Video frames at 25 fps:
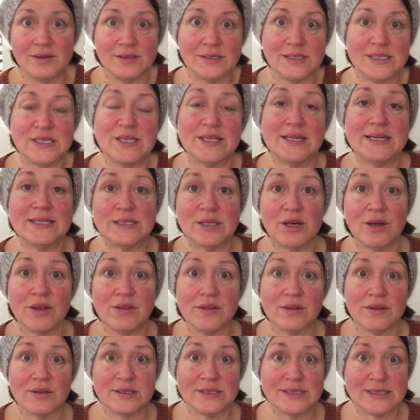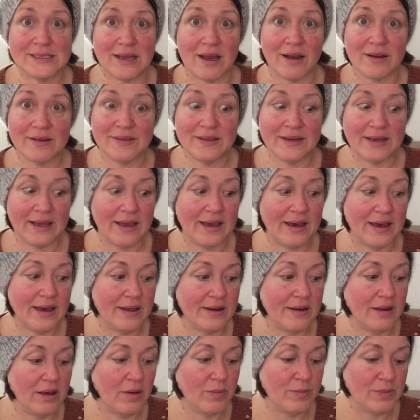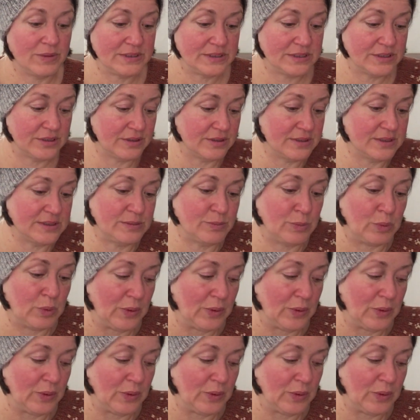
So that's all the stock that I had up until this